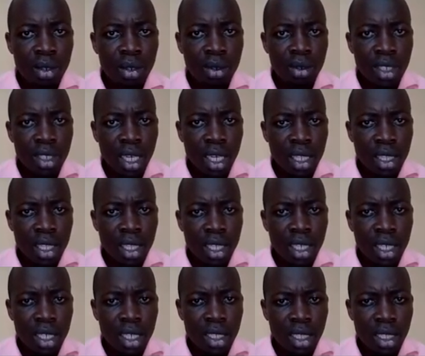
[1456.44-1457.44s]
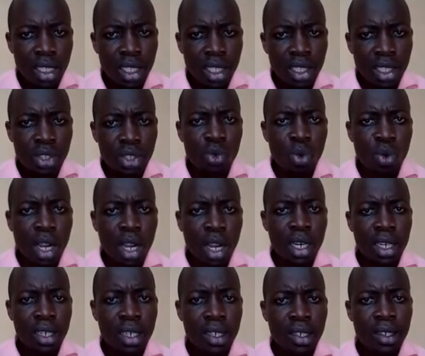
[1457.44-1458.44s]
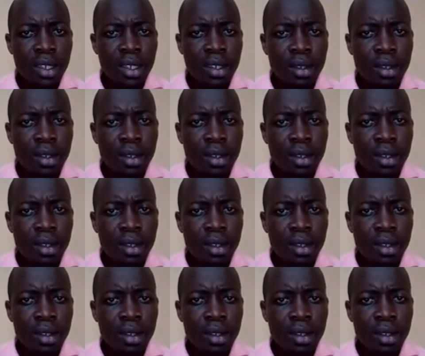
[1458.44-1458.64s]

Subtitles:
which I think is this one.